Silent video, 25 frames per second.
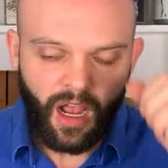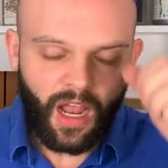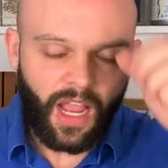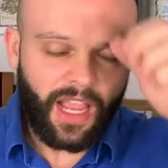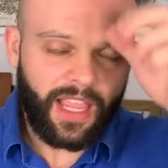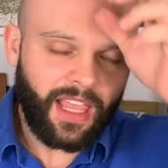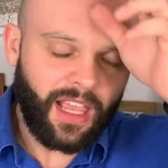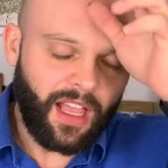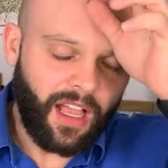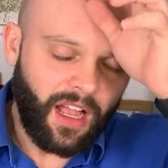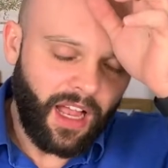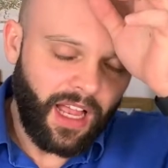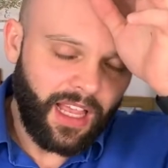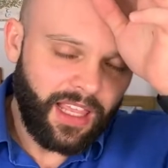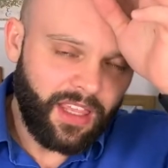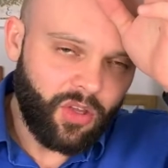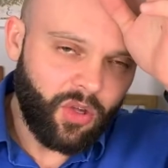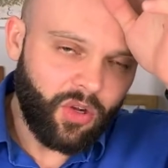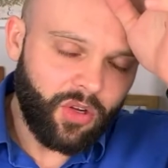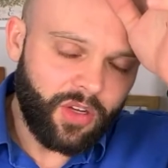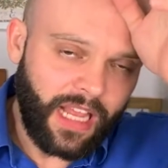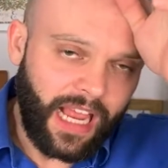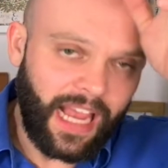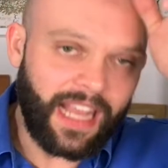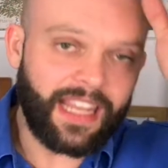I
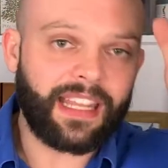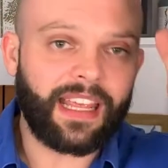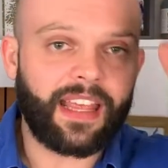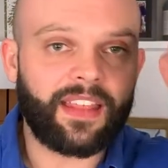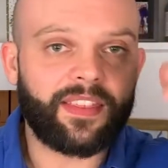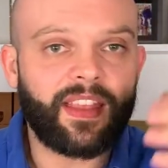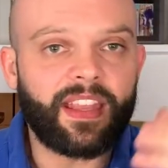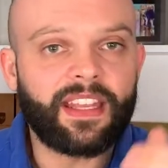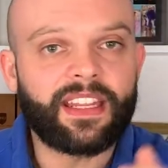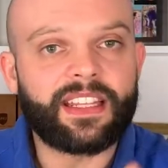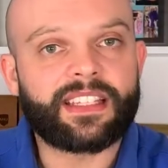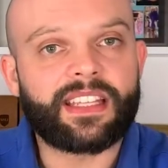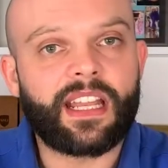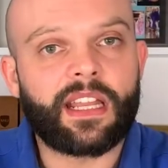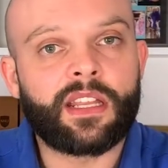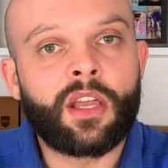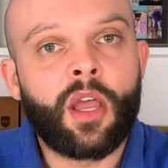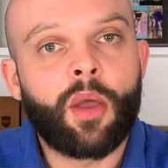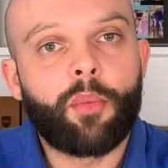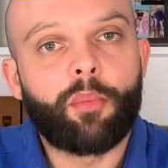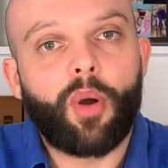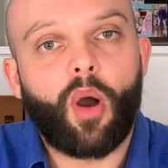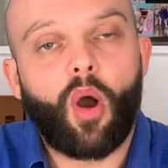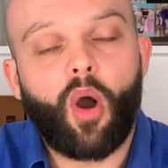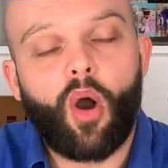could, and then he said,
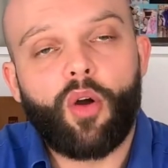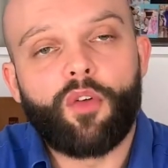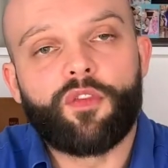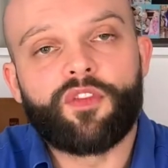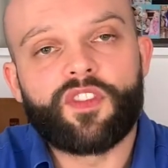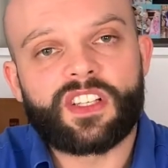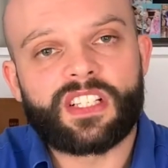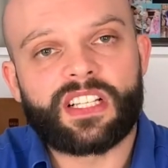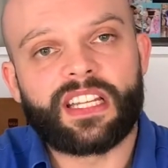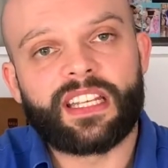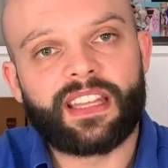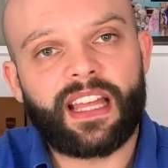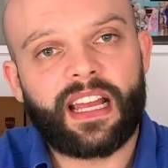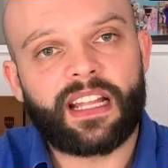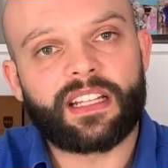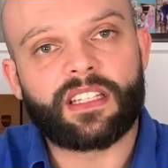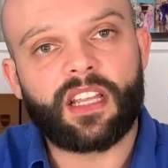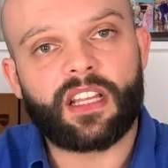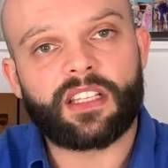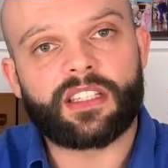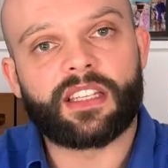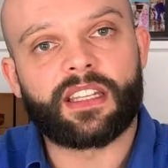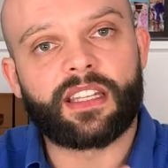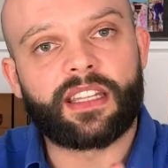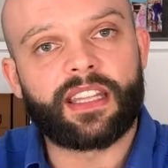but obviously that
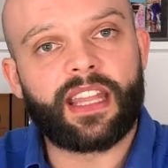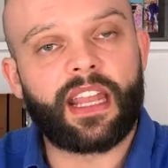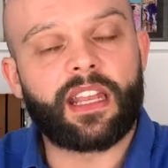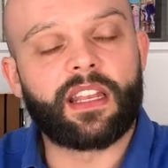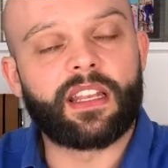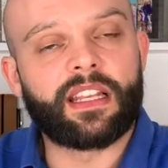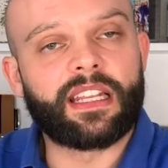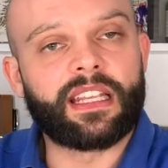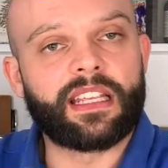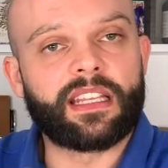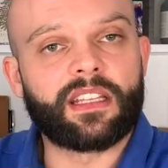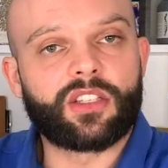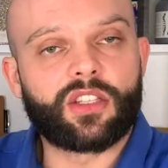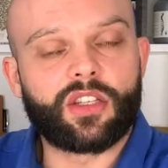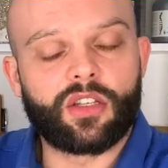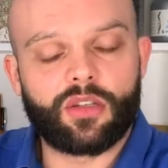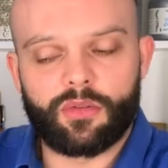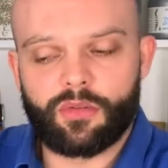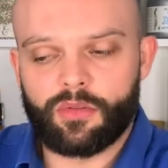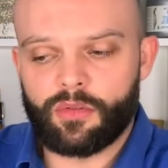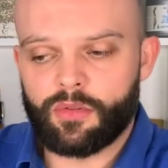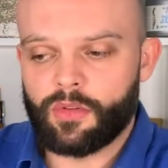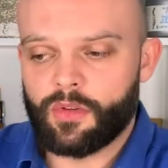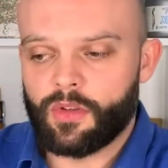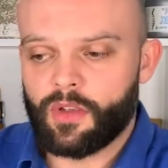doesn't then lead
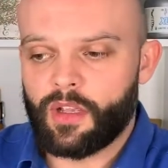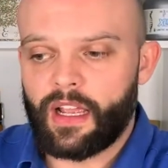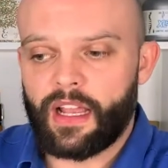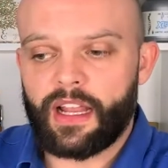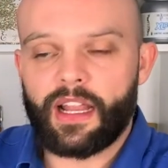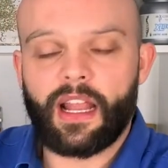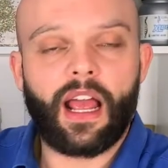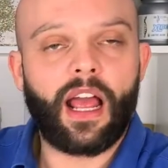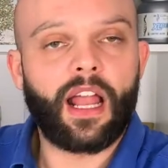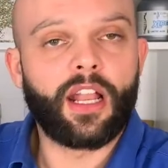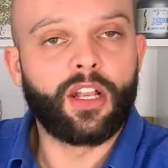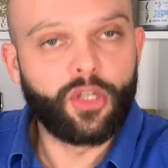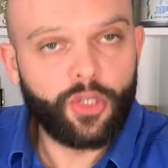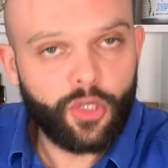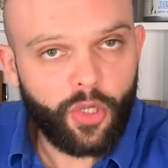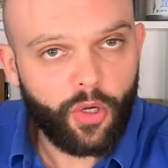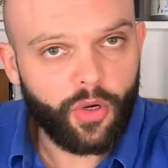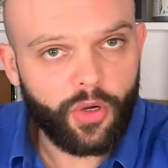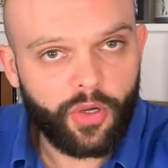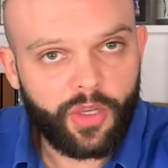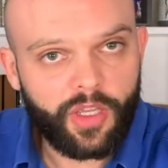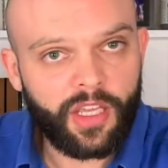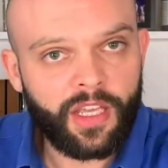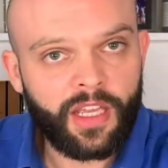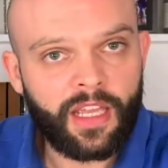to a
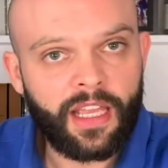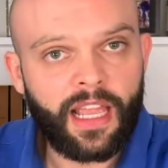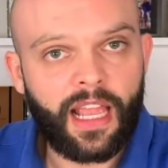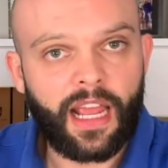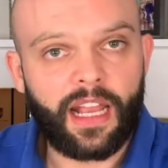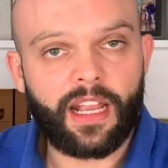look.